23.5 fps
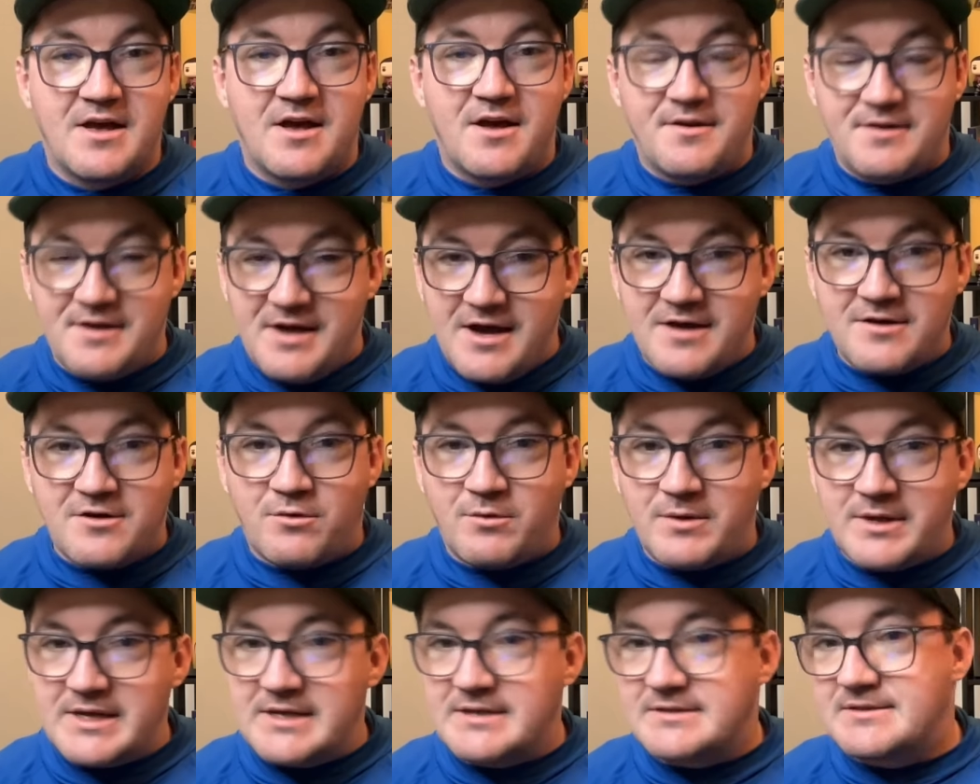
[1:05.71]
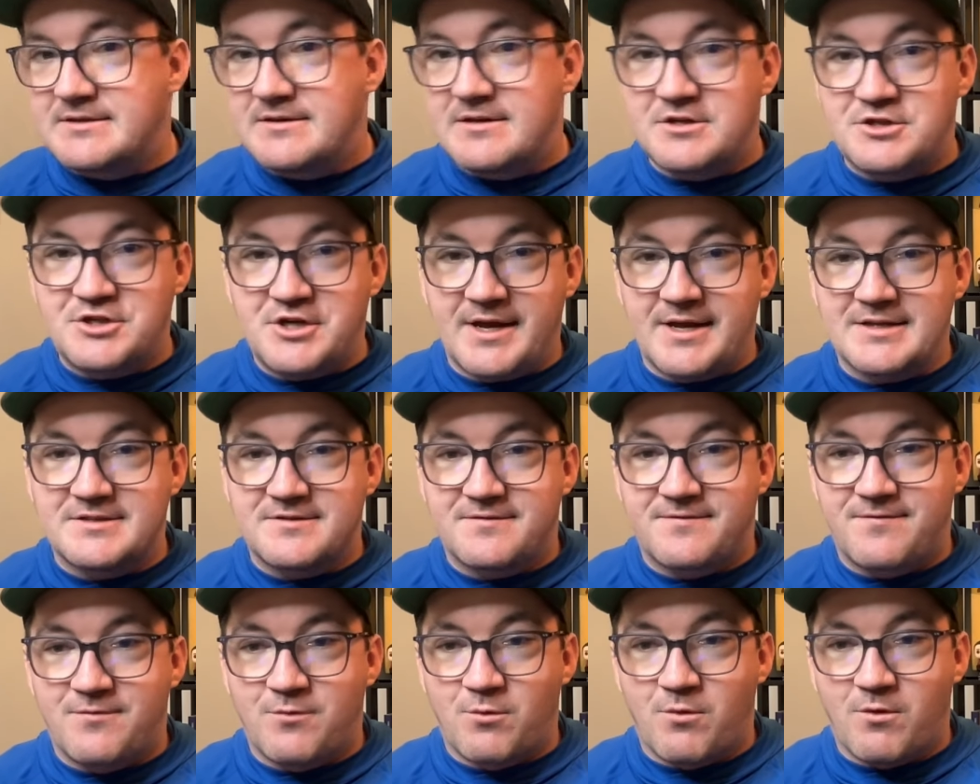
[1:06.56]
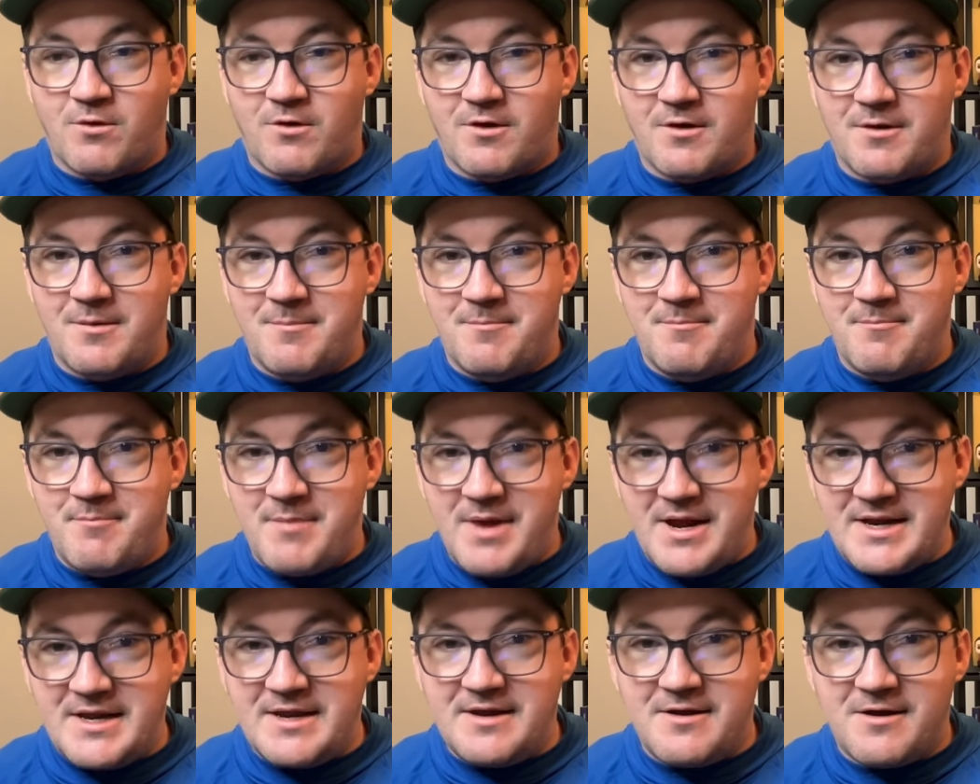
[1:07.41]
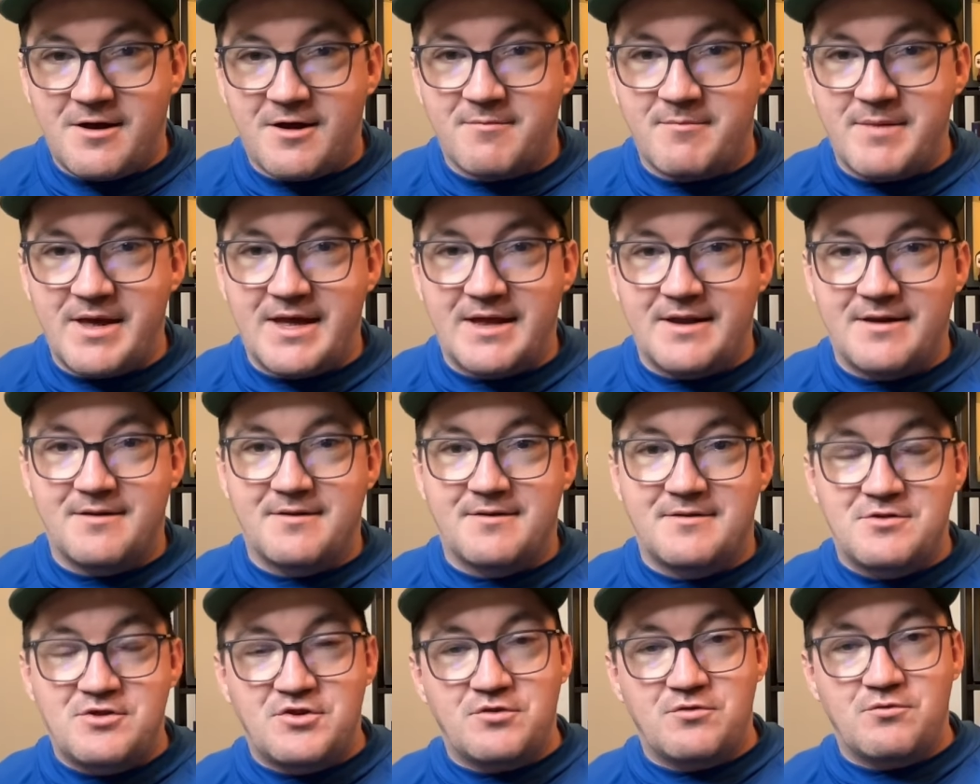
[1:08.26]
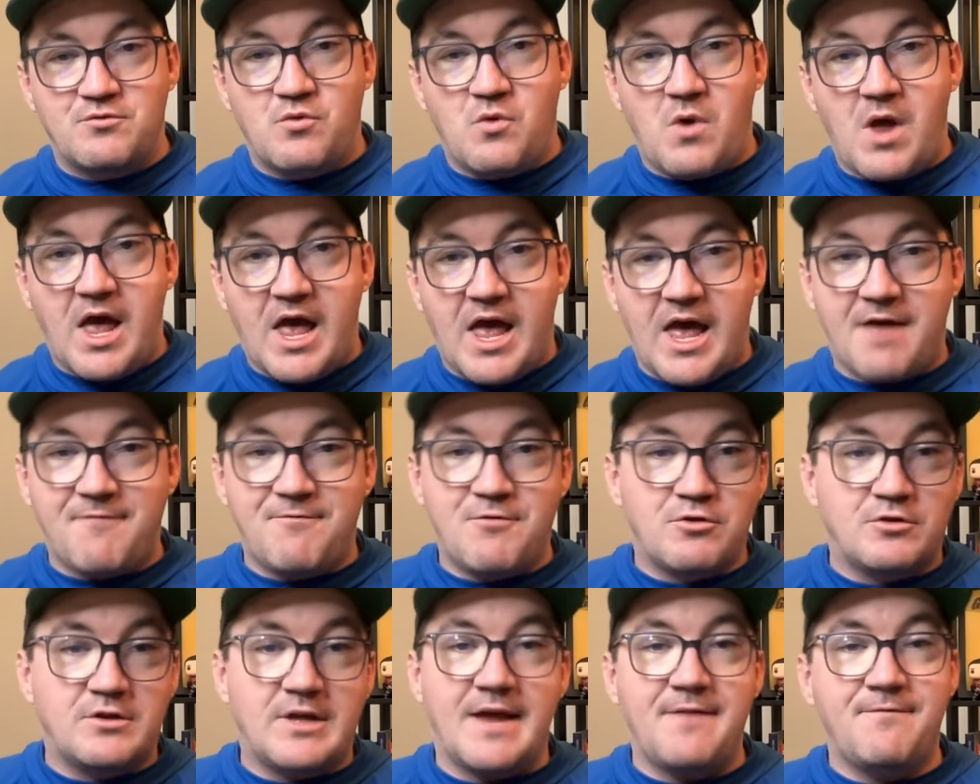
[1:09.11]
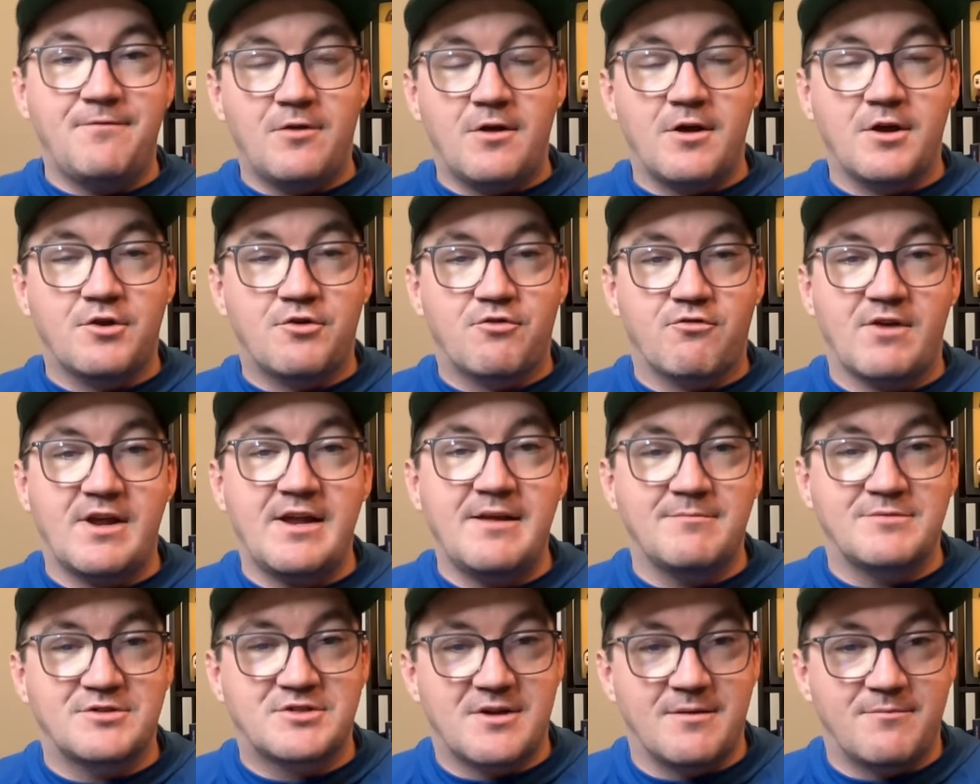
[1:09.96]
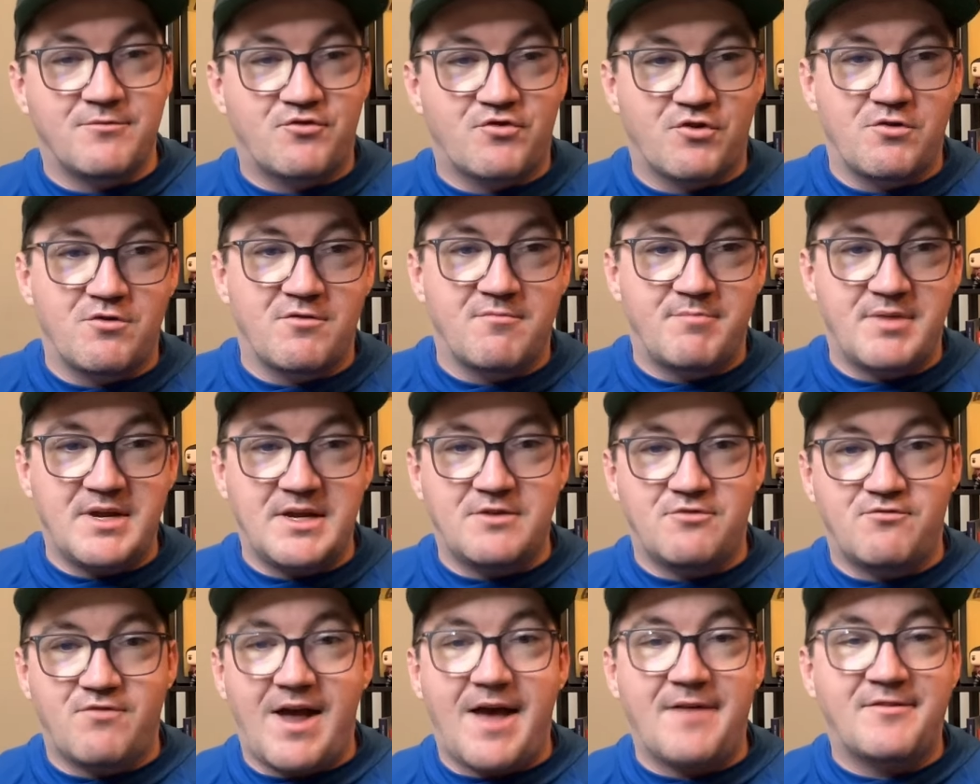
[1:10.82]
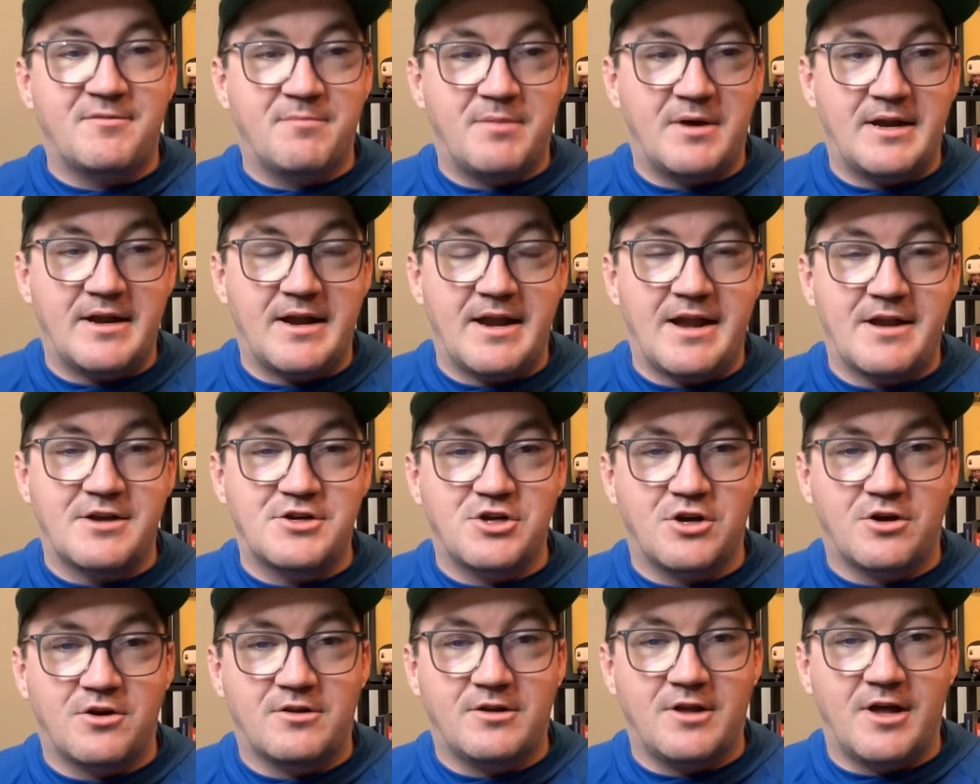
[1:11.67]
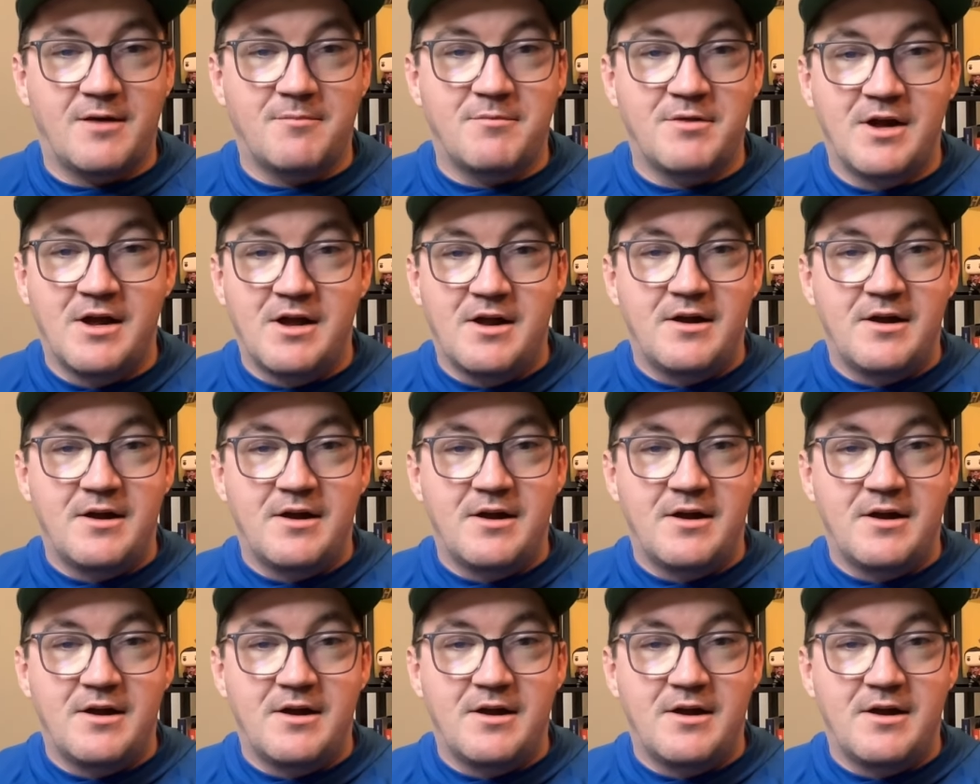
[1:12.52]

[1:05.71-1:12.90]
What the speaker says: not only is it a chance for many young men to have their lifelong dreams come true and be drafted by an NHL club,